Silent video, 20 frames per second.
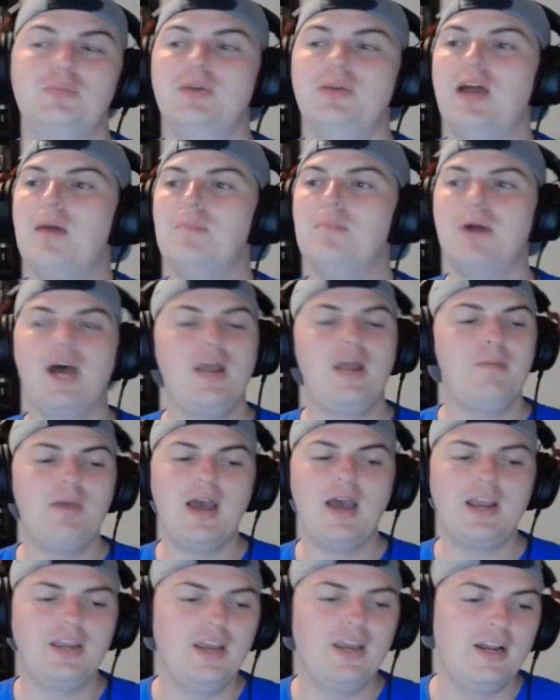but I'm buying
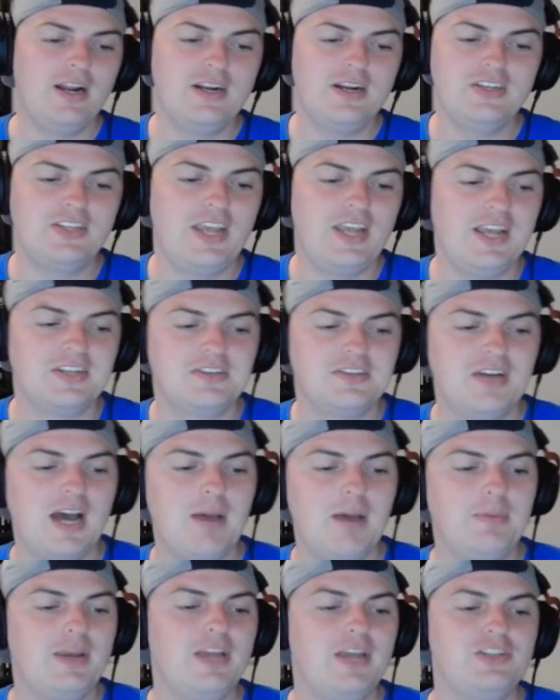back in. I just can't
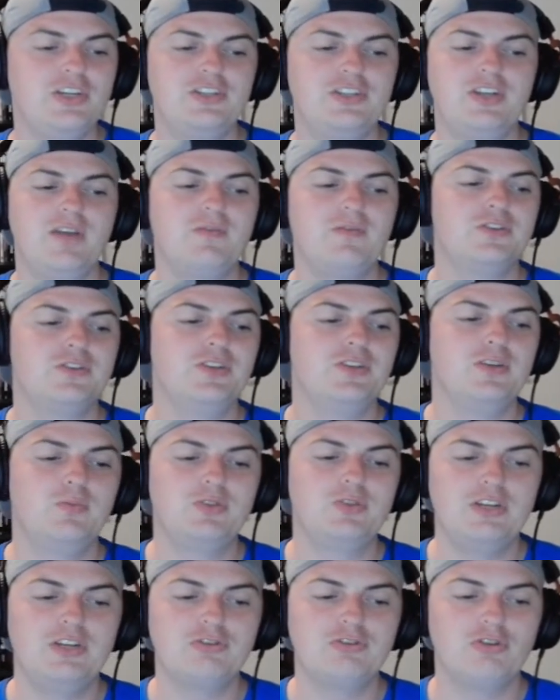stop. KJ Jefferson
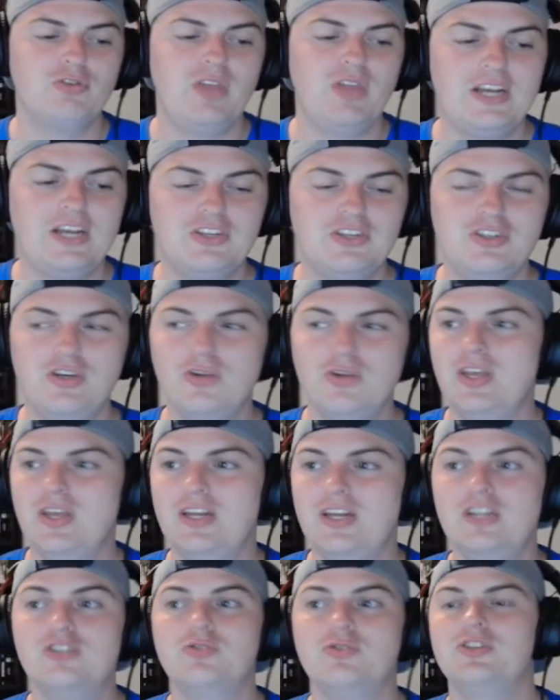was injured last year. They
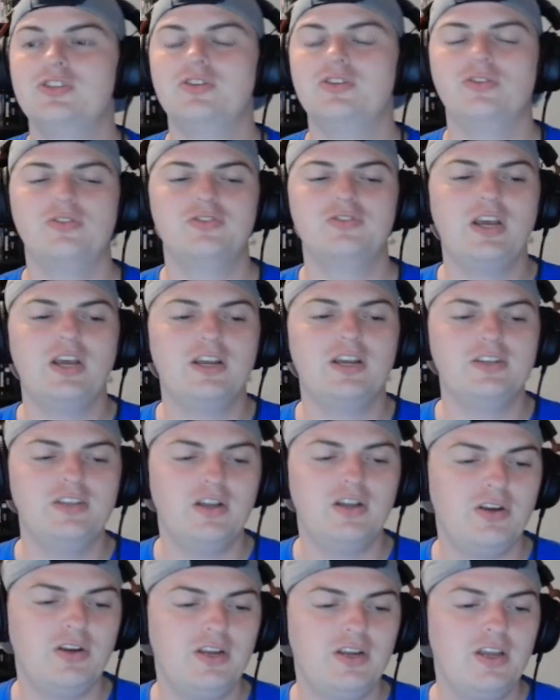had injuries to their
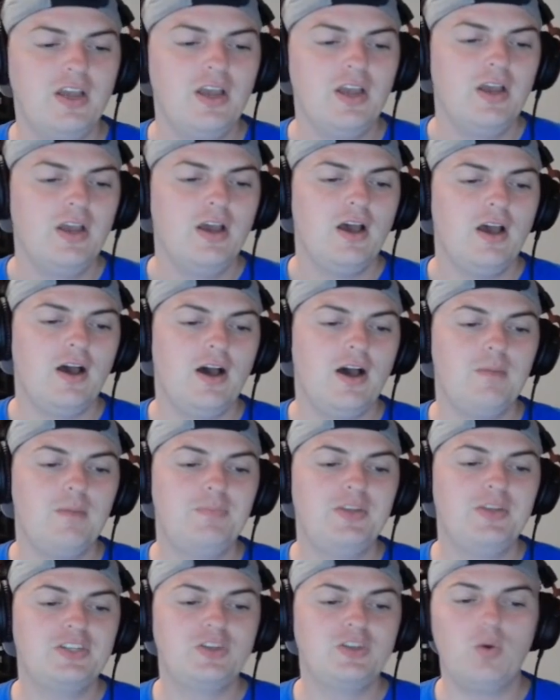secondary.
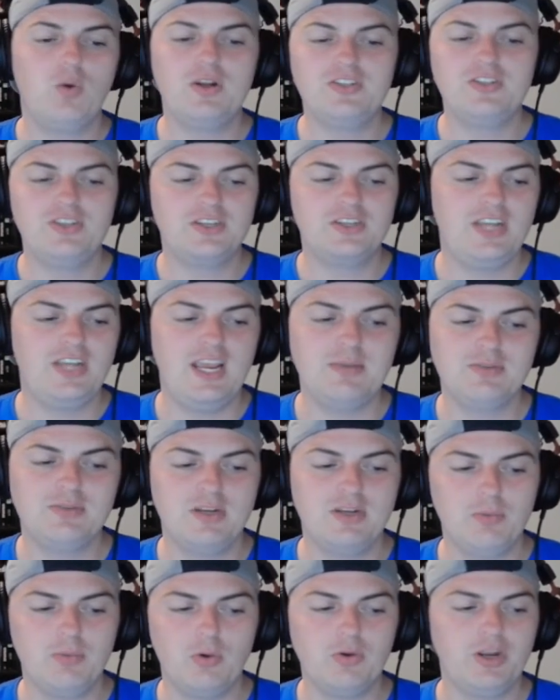Uh, they still won six games
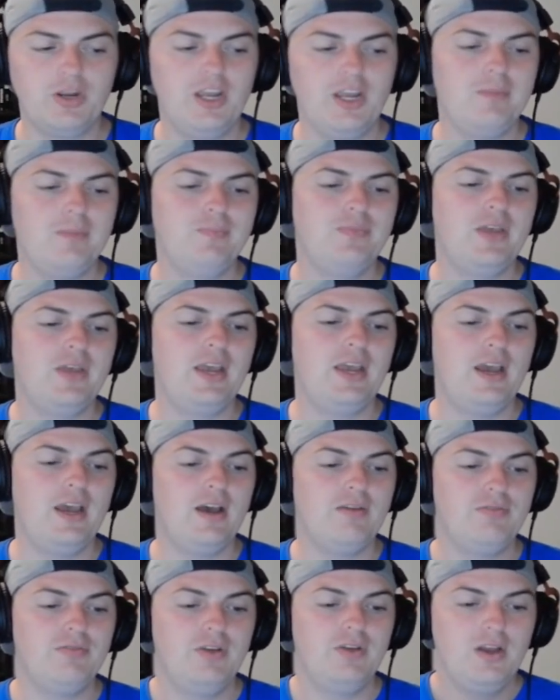in a bowl game. They
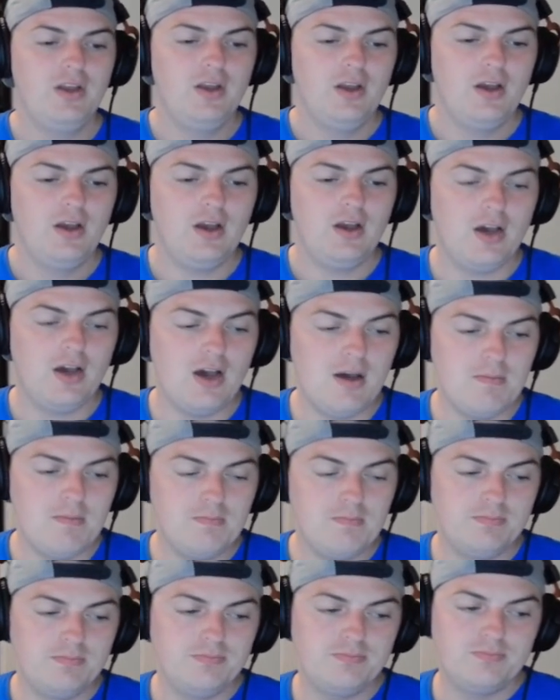have
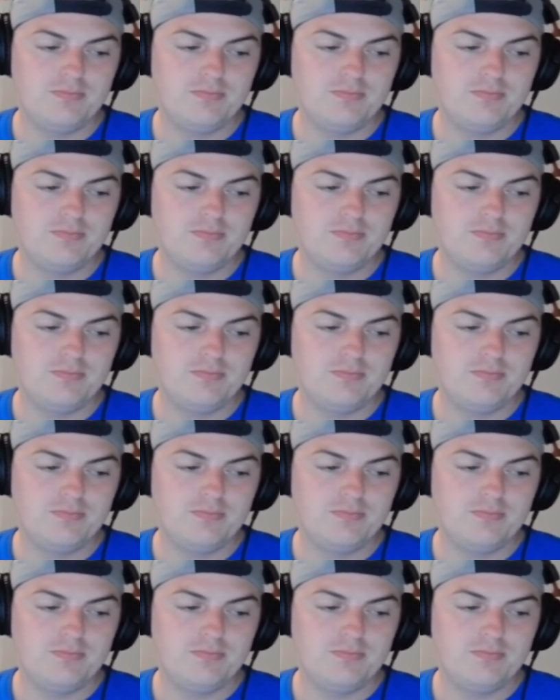um,